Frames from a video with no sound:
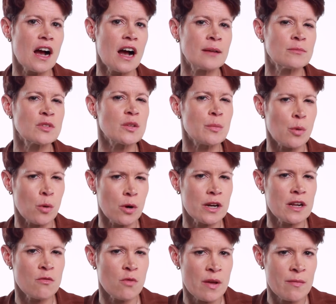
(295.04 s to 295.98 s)
I'm
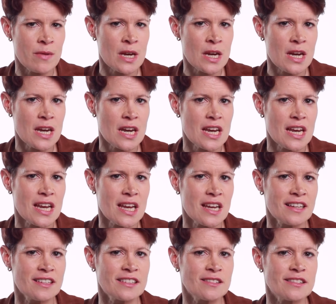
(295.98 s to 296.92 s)
supporting women
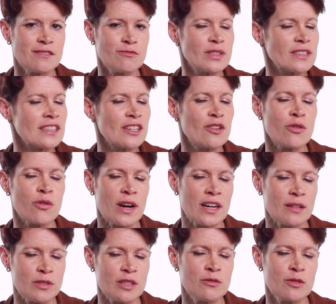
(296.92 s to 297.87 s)
is, was
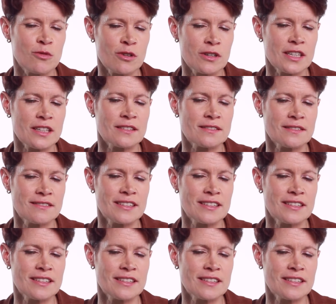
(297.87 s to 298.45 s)
incredibly rewarding,